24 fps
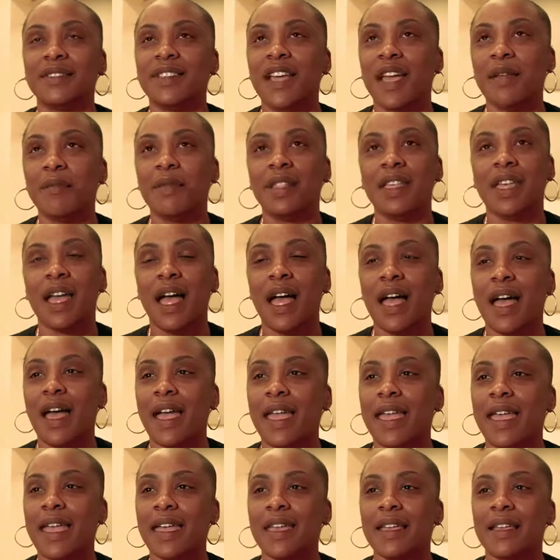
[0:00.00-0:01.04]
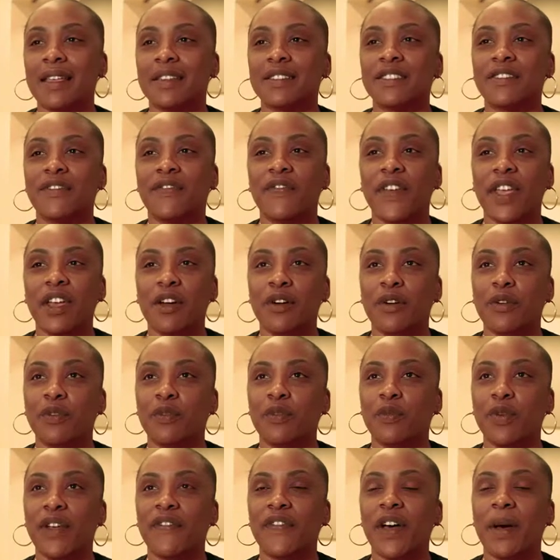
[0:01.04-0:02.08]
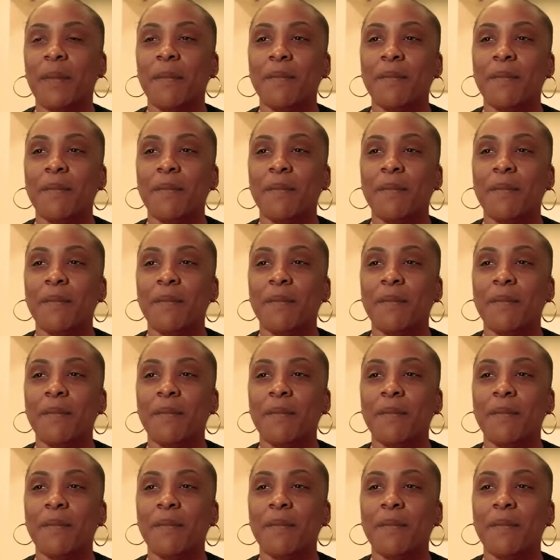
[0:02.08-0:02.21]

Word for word: Dymally High is filled with